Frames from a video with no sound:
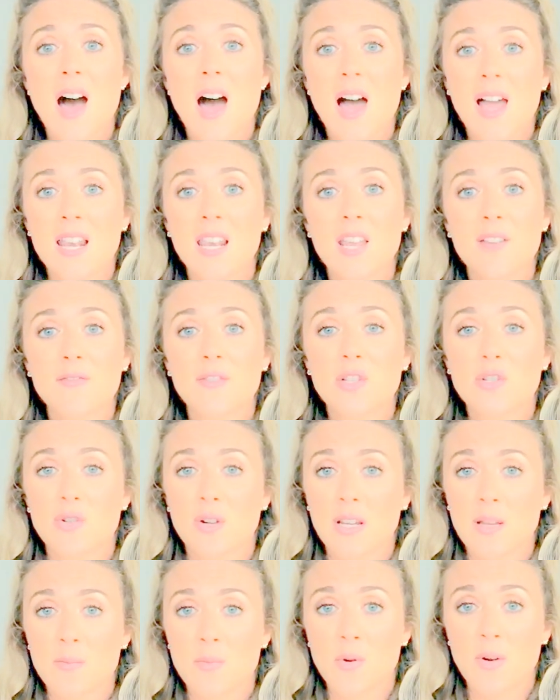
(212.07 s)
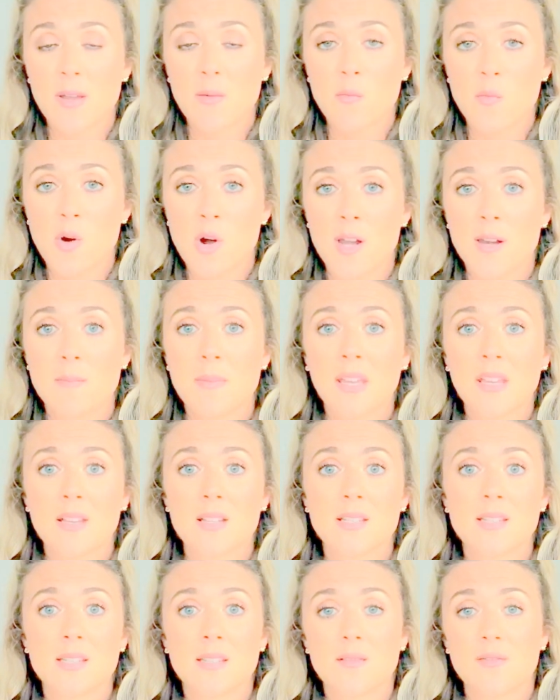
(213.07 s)
I love the trigger point one
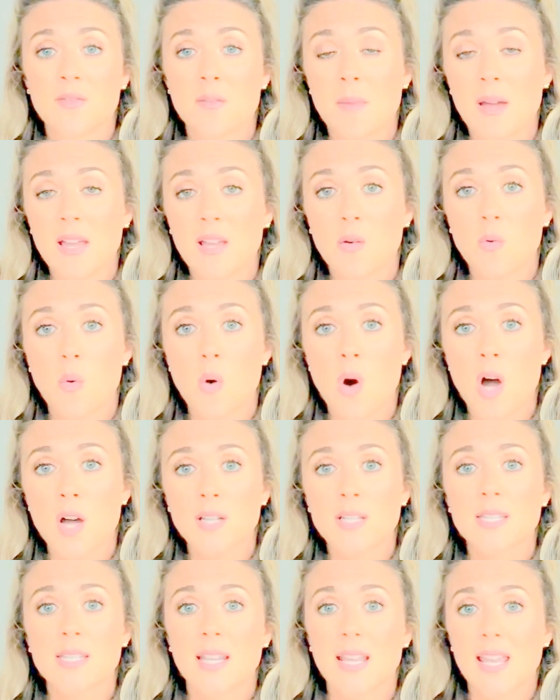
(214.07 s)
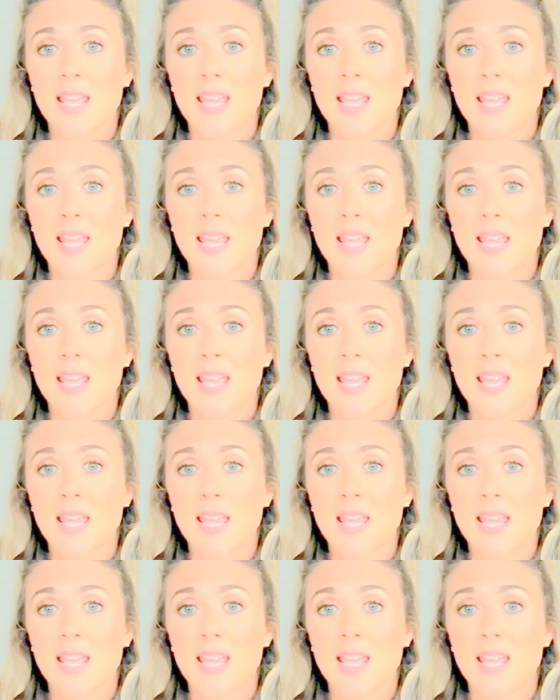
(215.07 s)
because for my quads,